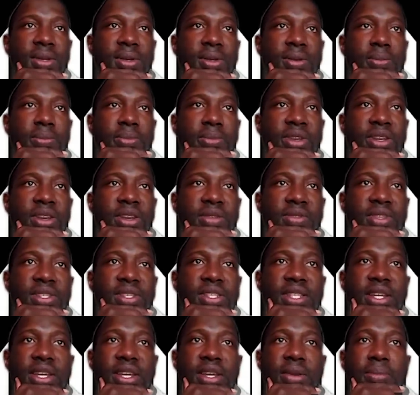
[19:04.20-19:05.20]
Be of the
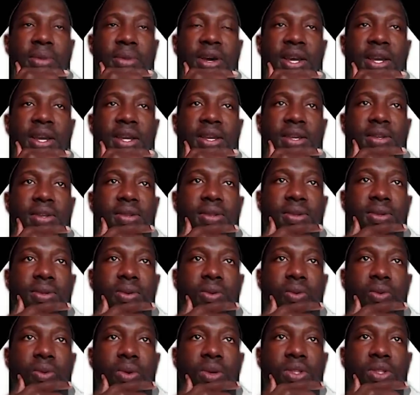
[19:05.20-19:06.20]
same mind,
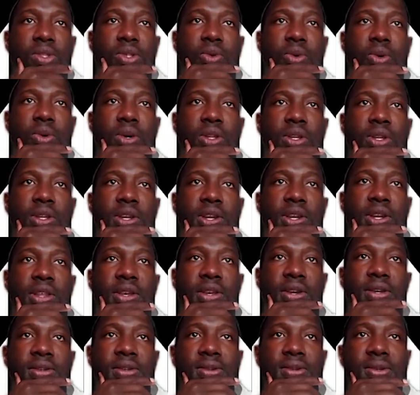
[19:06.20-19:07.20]
one toward
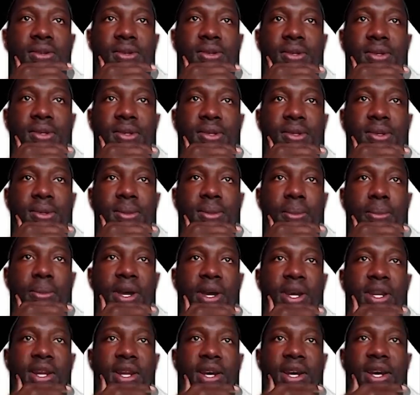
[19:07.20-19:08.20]
another.
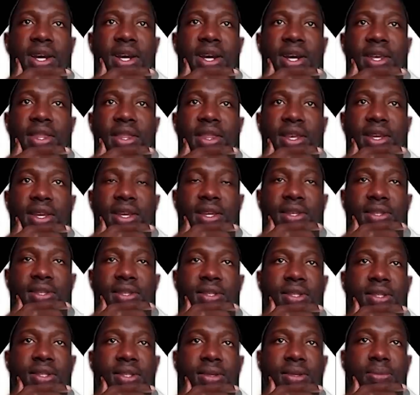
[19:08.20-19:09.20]
Mind not high
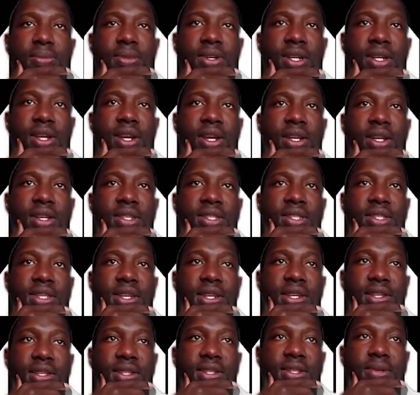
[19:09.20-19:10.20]
things, but
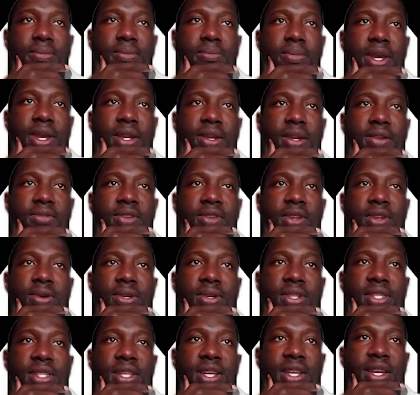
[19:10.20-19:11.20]
condescend to men of low
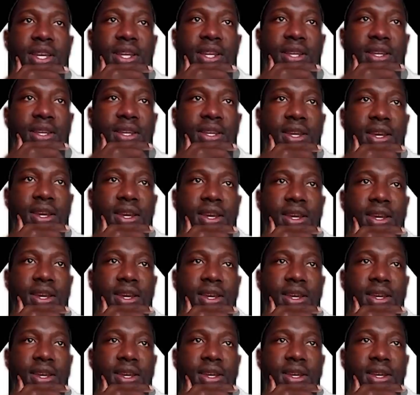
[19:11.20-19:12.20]
estate.
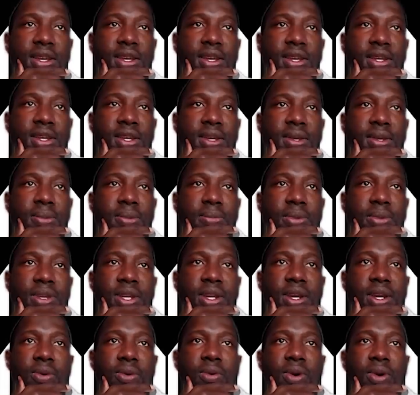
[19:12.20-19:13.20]
Be
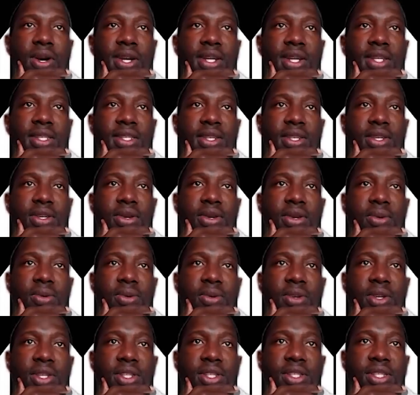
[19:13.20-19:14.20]
not wise in your
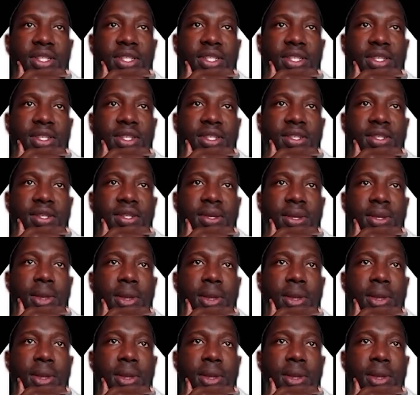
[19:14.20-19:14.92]
own conceits.